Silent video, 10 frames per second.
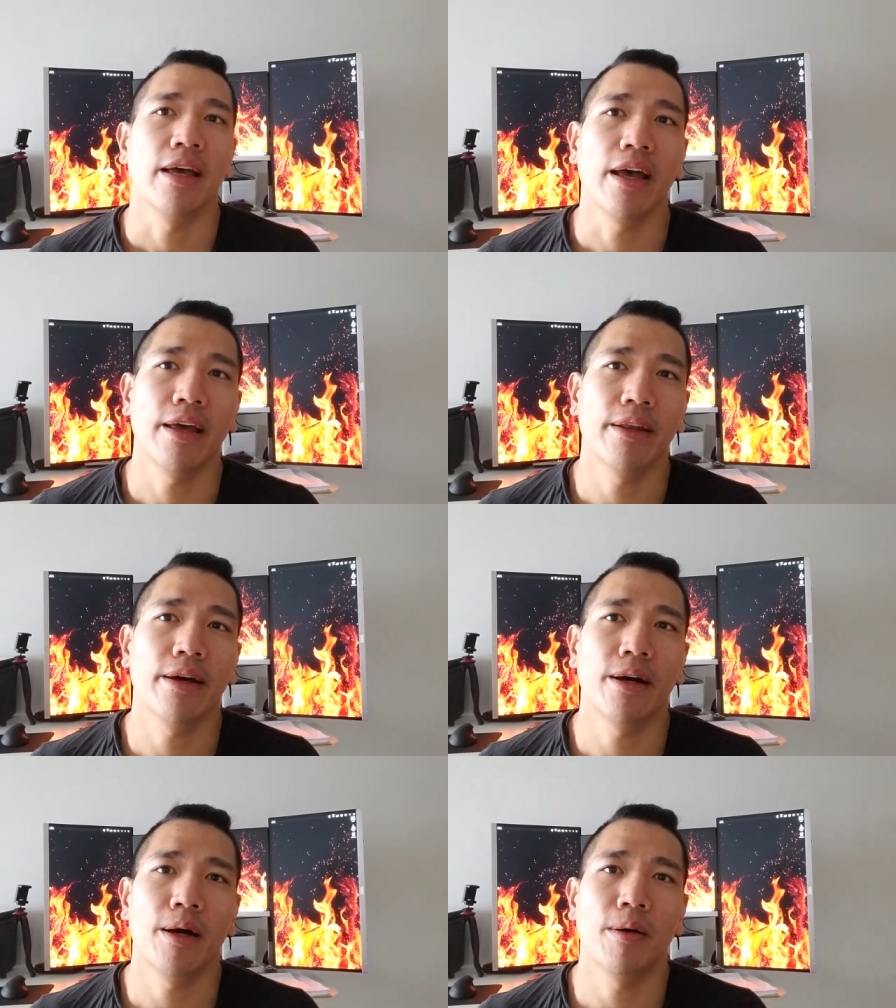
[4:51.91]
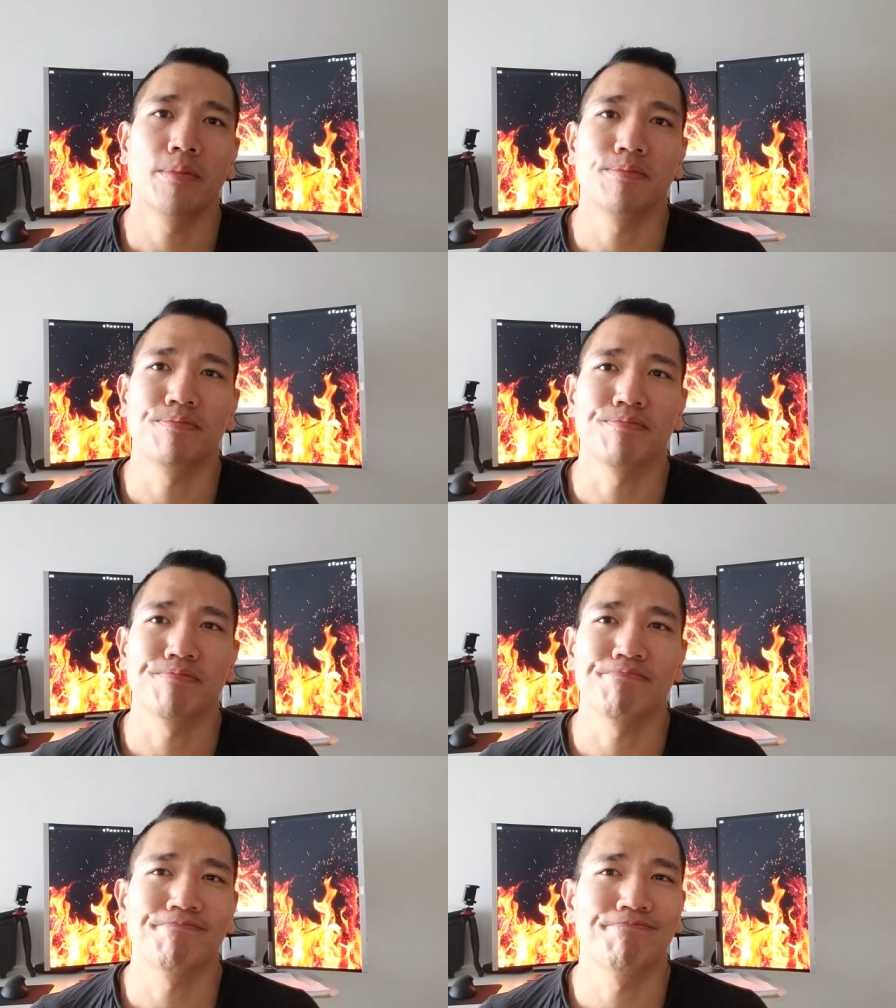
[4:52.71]
And um,
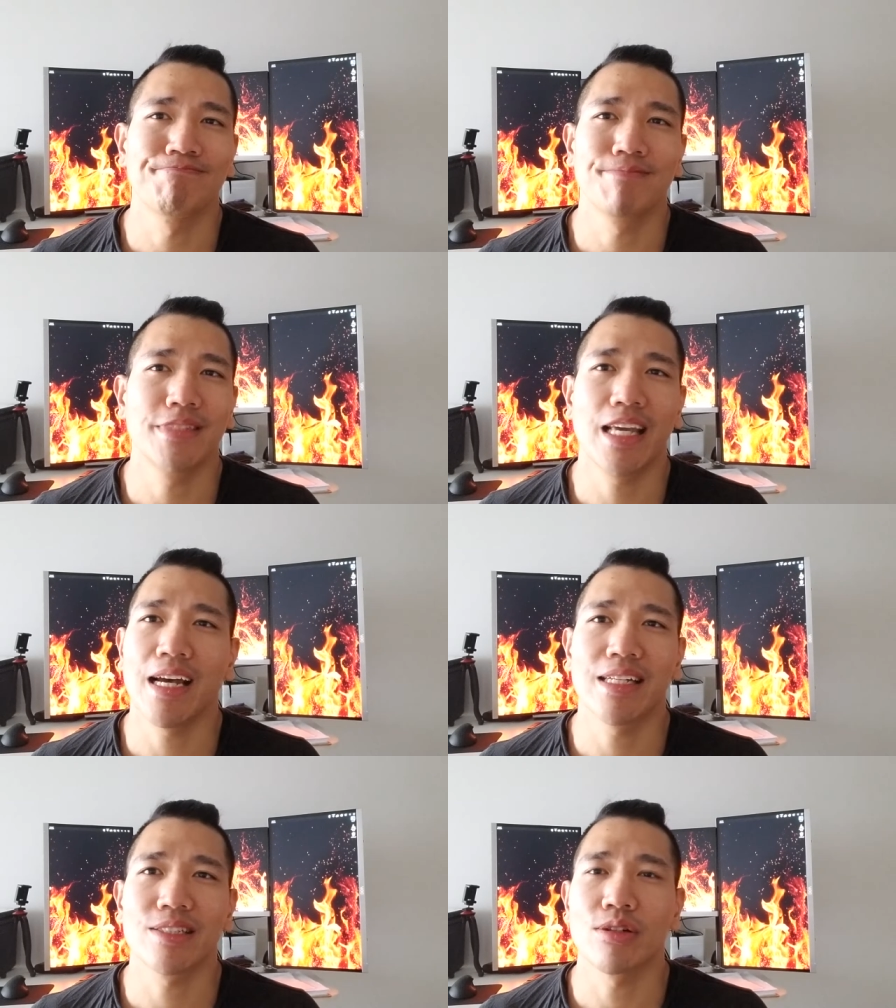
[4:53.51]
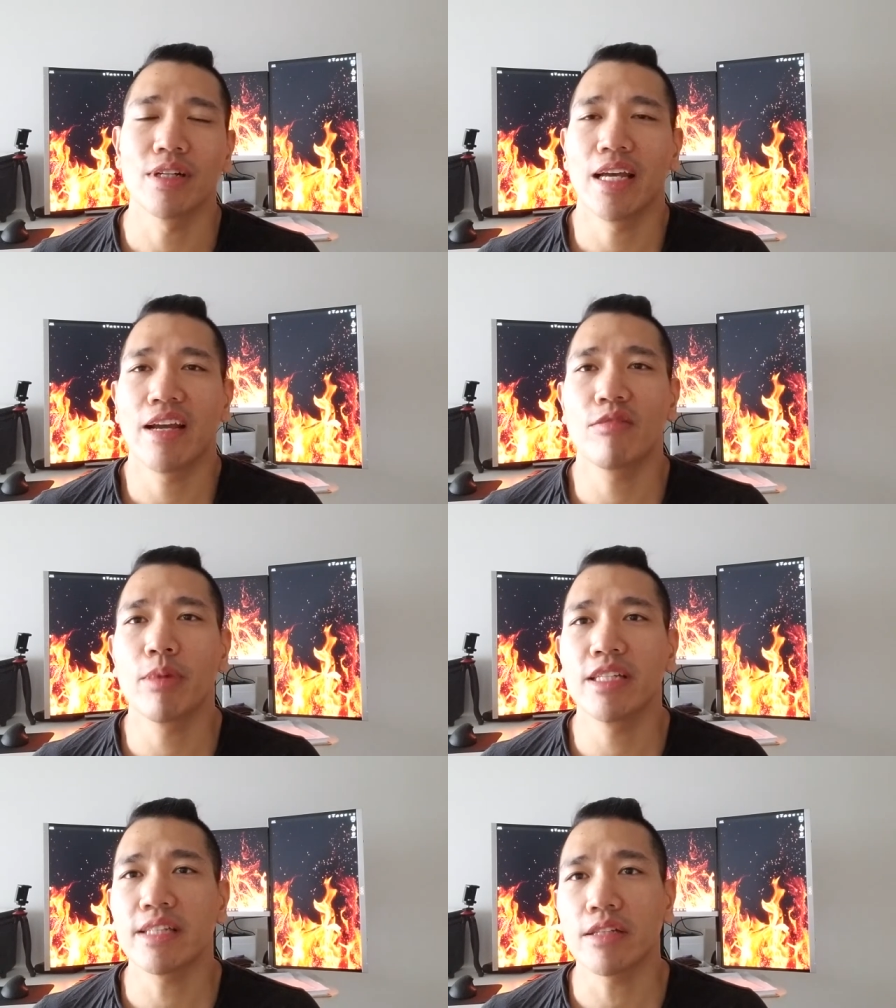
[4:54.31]
yeah, so
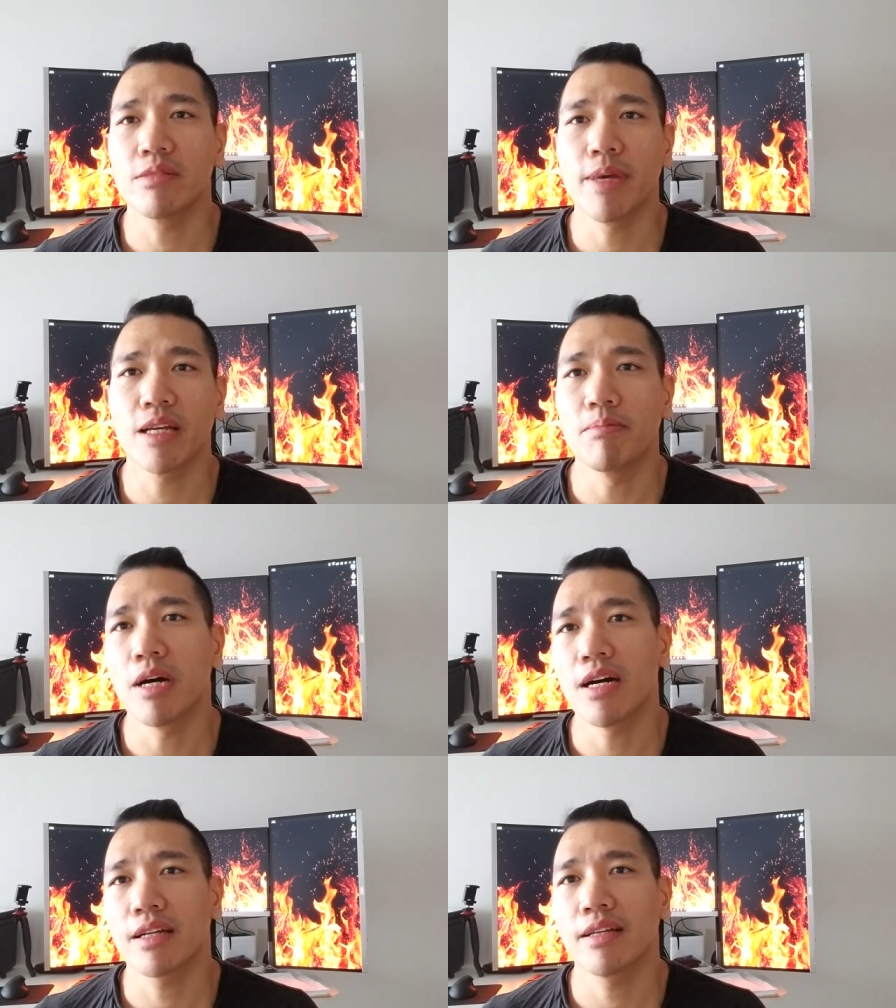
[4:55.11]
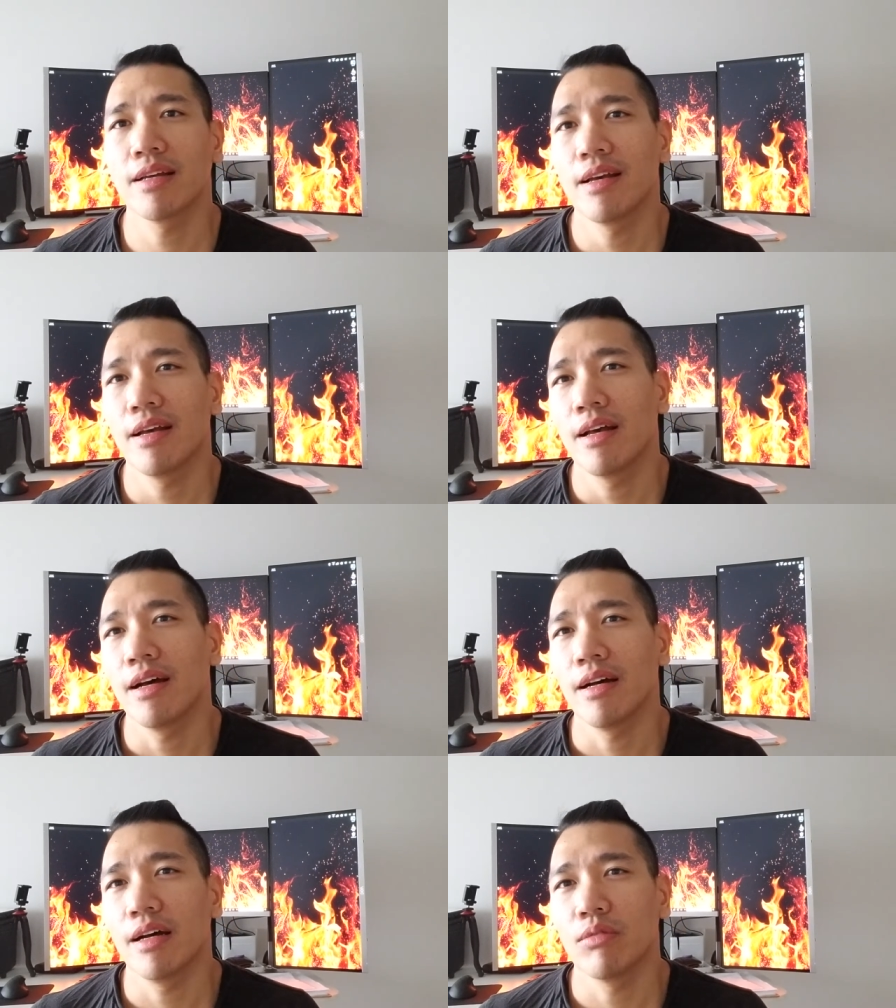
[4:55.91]
everybody's out to make a buck
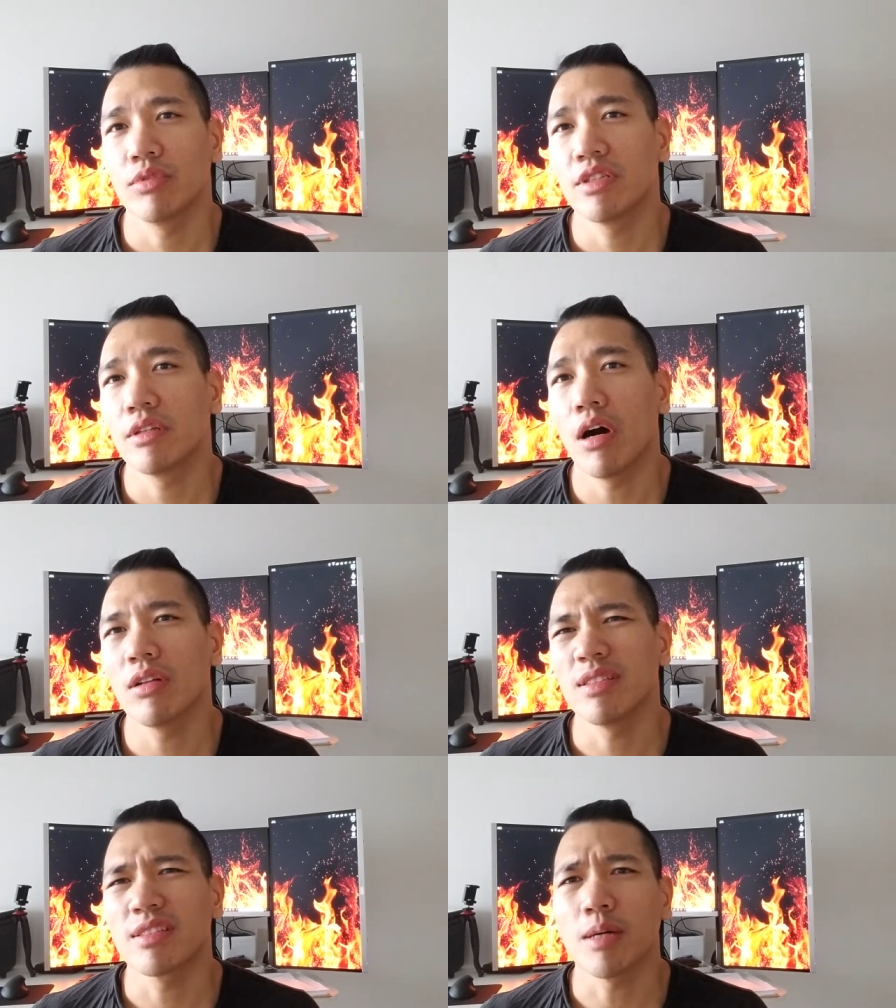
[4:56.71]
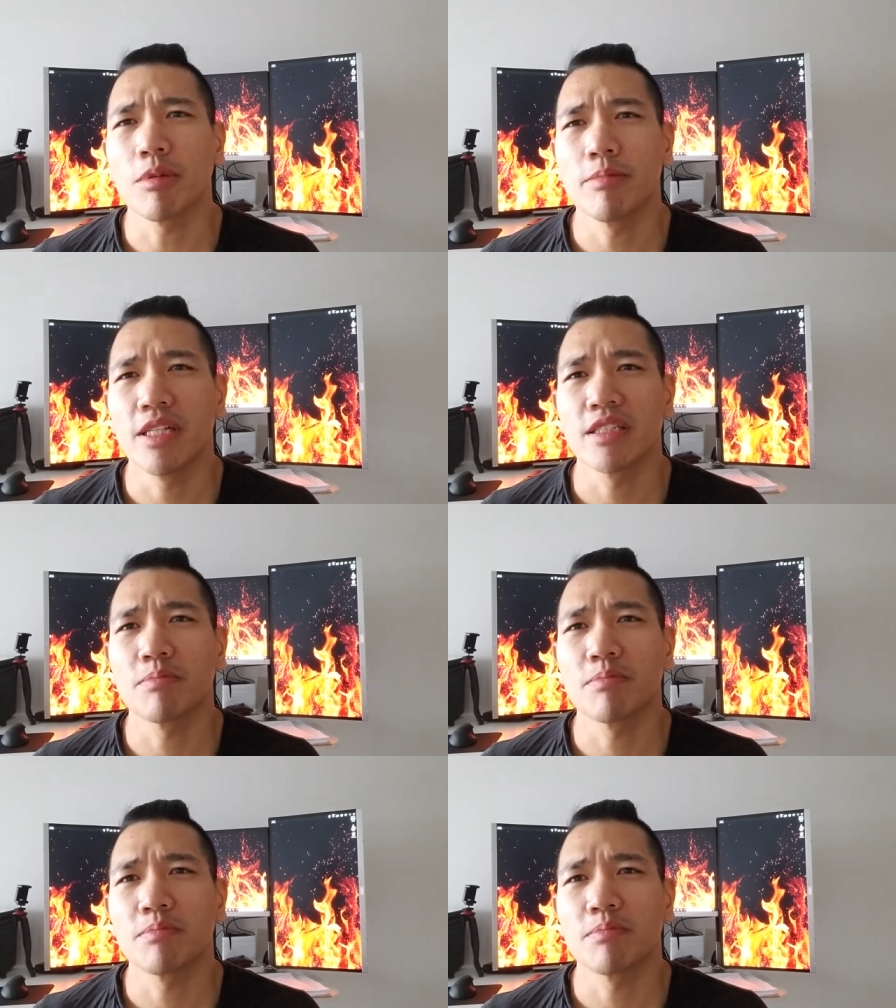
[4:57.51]
uh, with all these supplements.